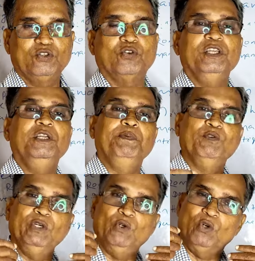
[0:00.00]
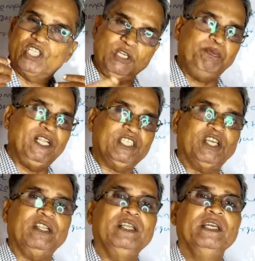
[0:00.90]
So if we worship
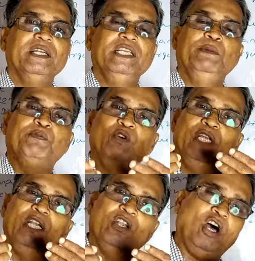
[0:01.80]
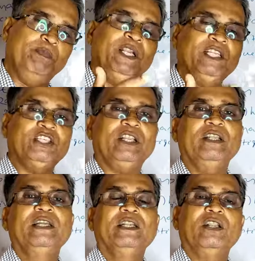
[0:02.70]
nature, if we love
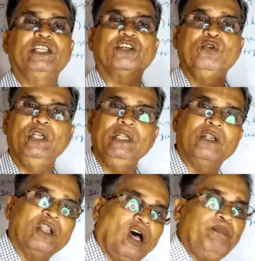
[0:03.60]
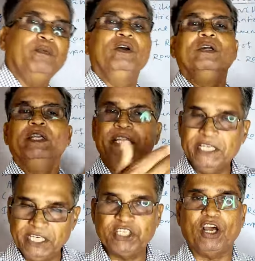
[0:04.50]
nature, nature will love
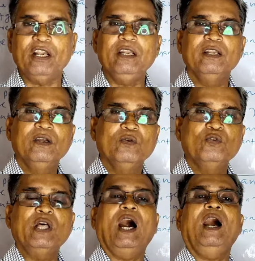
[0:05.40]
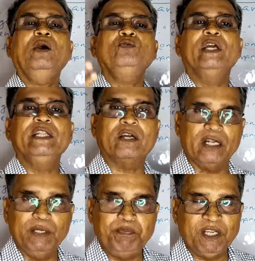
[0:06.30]
in return without any
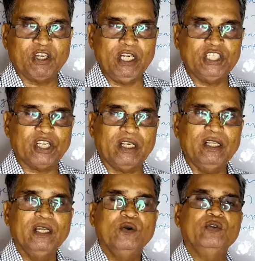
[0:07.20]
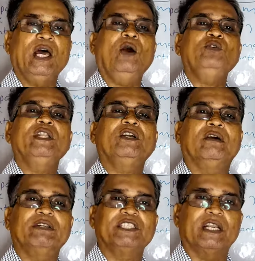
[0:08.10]
precondition, without any
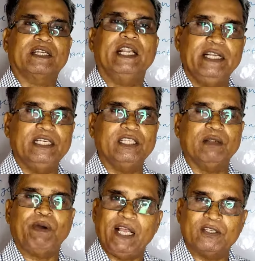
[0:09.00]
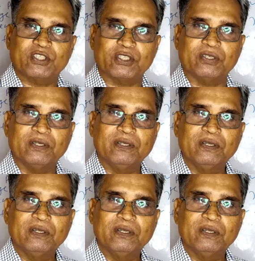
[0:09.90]
commercial tendency and bias.